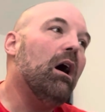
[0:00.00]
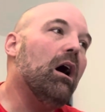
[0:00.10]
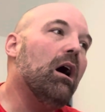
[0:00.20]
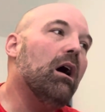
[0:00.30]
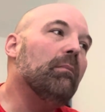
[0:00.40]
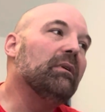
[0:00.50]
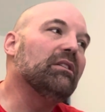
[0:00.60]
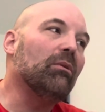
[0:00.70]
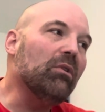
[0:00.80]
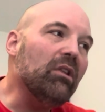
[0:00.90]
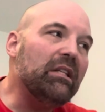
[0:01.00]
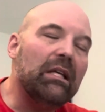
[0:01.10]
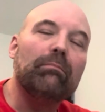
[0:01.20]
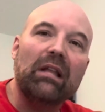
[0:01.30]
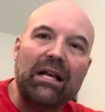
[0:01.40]
Because it really
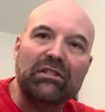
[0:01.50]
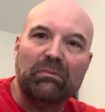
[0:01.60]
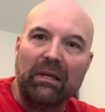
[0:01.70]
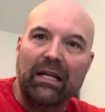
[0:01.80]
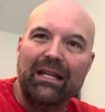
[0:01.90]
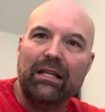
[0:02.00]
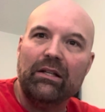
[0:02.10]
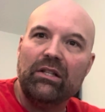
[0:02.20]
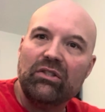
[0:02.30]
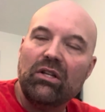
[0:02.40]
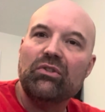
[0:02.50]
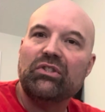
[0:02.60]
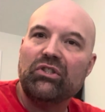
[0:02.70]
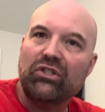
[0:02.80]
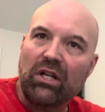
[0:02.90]
did bless me. And it just goes
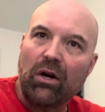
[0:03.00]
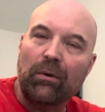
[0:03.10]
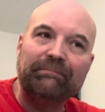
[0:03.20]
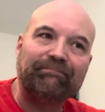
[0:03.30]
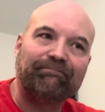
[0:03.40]
to show,